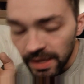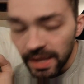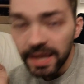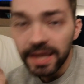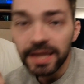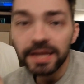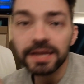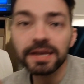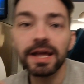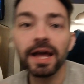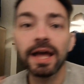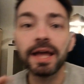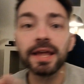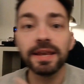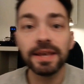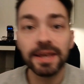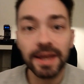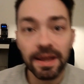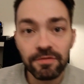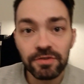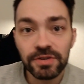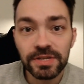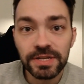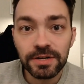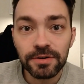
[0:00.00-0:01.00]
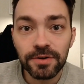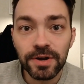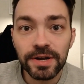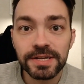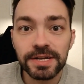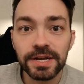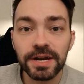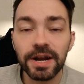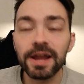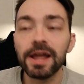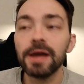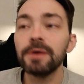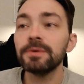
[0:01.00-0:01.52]
And I had never seen
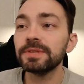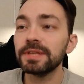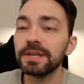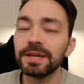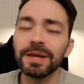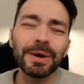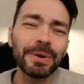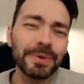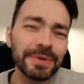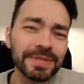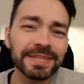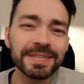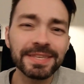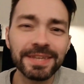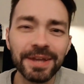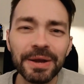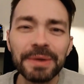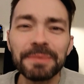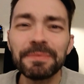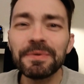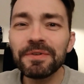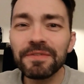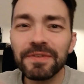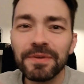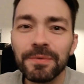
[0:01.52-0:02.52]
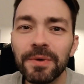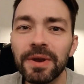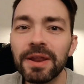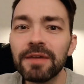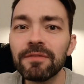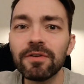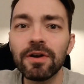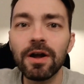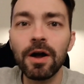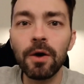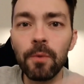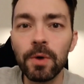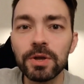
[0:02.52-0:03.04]
Hereditary. I was like, oh, it's a scary movie,
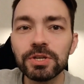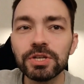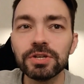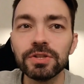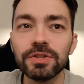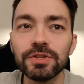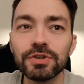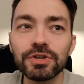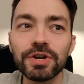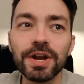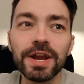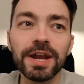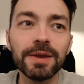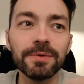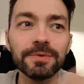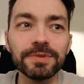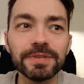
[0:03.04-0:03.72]
whatever. I'll watch it on the train.